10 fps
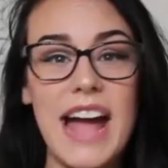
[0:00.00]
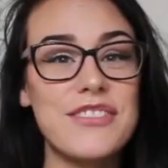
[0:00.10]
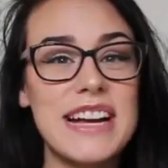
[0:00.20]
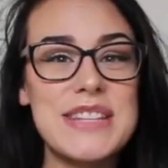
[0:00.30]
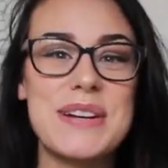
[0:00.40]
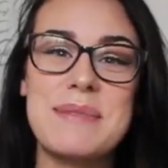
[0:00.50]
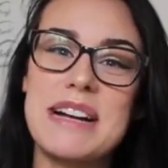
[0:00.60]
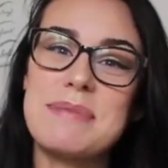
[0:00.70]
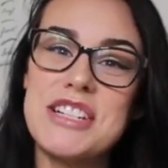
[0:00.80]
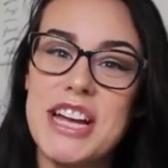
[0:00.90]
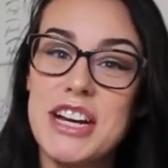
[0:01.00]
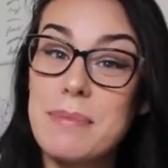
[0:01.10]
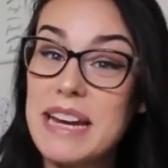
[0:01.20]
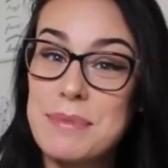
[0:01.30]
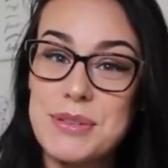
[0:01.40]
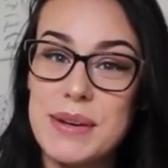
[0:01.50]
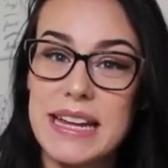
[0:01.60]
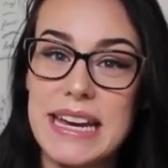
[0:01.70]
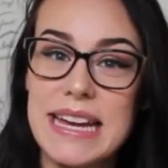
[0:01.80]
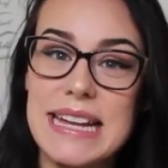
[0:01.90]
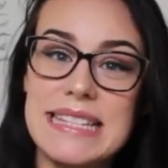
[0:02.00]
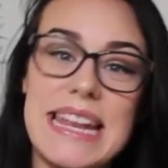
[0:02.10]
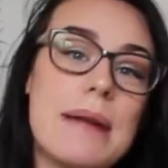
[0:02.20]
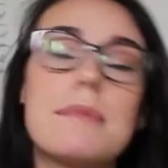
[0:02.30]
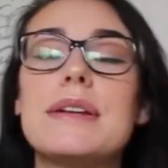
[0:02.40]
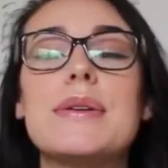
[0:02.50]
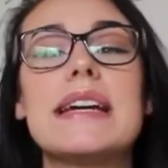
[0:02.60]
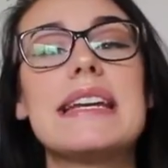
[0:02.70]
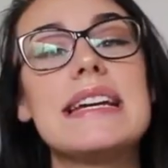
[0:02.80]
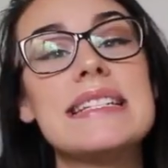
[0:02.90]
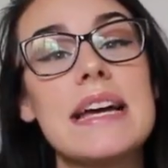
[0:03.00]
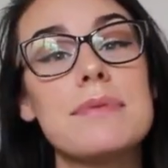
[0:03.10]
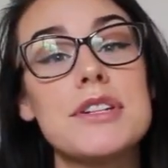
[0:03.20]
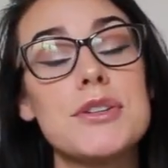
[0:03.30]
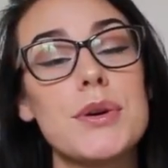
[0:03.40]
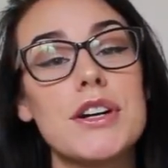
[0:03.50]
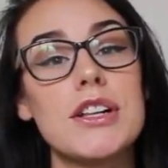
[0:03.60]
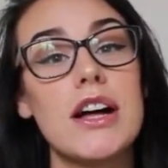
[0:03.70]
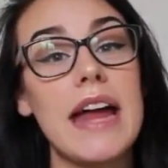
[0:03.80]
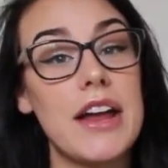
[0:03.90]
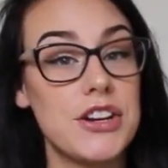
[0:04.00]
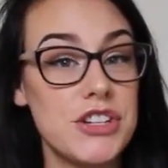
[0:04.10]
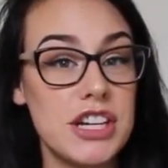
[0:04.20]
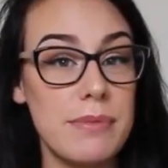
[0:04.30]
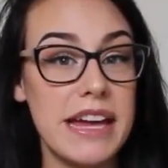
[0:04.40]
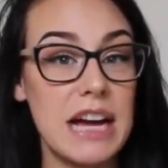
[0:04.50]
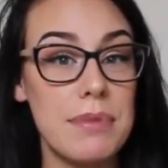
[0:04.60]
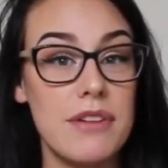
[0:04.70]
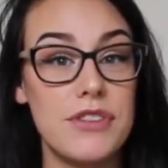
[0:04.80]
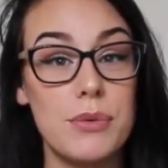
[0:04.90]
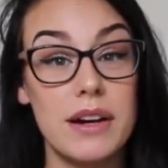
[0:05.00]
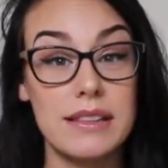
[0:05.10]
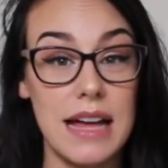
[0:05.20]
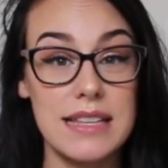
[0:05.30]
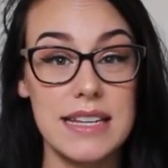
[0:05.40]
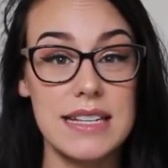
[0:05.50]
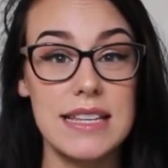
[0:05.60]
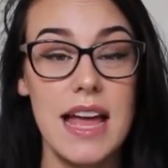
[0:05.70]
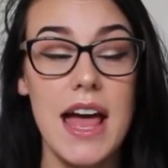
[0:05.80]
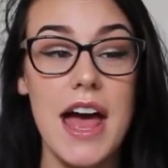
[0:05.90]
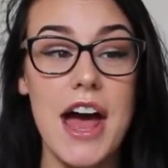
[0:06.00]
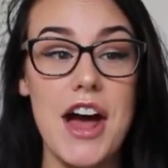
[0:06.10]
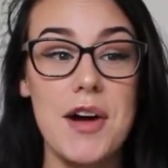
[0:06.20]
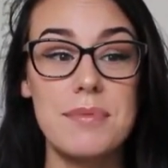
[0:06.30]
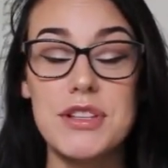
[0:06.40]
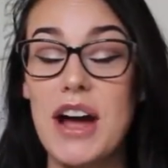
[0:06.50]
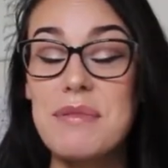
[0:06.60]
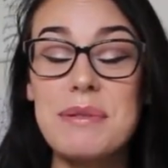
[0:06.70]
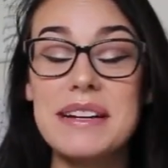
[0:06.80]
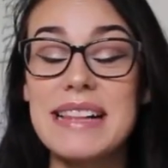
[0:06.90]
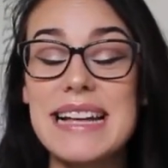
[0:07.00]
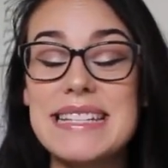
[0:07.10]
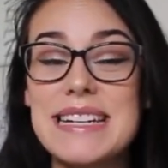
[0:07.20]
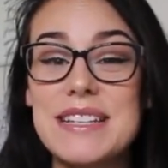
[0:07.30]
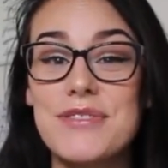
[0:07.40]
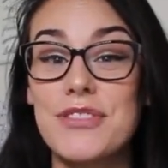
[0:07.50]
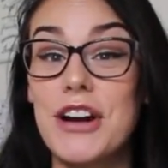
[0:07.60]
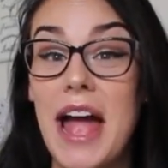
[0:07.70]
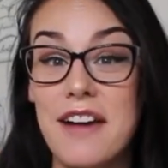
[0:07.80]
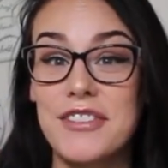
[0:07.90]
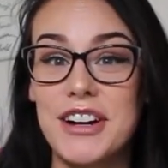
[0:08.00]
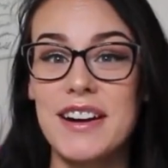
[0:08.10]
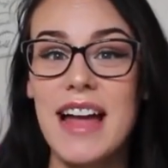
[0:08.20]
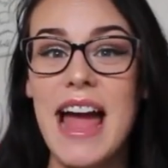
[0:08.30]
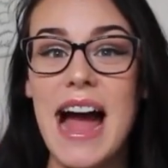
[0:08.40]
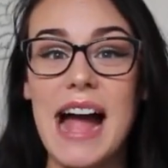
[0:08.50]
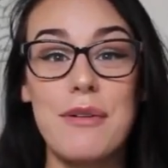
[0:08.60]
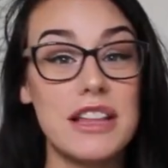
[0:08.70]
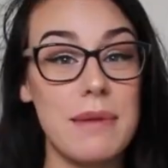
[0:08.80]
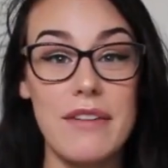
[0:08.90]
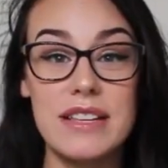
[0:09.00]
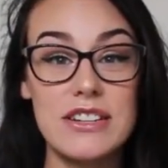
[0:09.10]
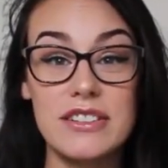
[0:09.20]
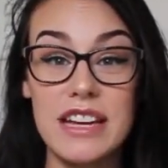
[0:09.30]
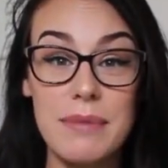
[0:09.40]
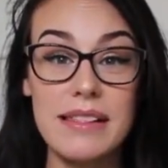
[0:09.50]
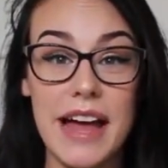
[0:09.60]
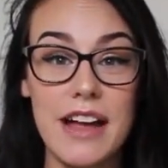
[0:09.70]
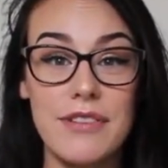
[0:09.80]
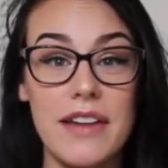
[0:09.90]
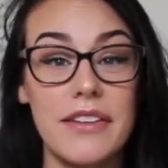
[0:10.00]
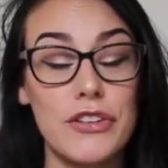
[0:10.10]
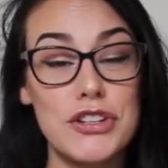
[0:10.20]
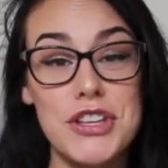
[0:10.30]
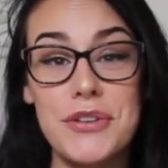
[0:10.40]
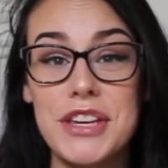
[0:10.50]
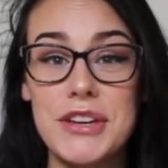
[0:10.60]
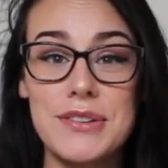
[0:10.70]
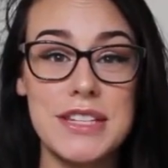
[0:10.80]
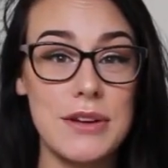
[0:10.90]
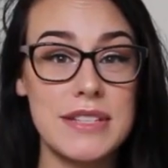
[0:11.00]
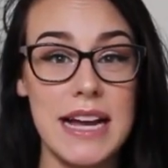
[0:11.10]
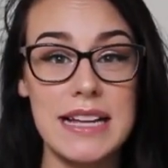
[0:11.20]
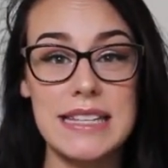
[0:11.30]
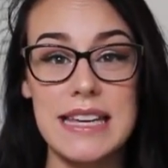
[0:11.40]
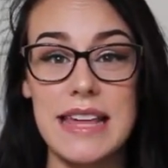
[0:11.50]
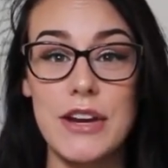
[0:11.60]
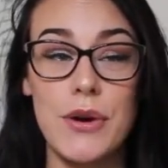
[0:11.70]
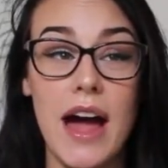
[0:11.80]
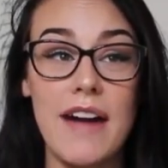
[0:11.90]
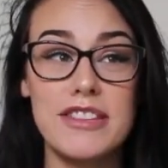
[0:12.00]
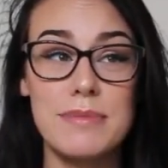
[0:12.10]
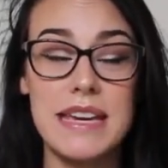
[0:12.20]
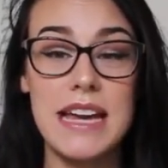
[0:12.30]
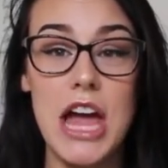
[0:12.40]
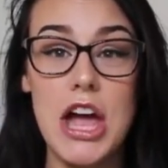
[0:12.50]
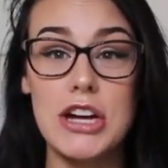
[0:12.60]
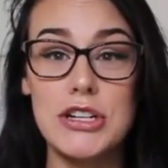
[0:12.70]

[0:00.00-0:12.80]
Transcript: Hi friends, welcome back to my channel. My name is Reanna and today I'm going to be doing an in-depth tutorial on how to do your makeup if you wear glasses. So I've been wearing glasses forever. I wear them every single day of my life. I think they're so cute, so sexy. They do not have to be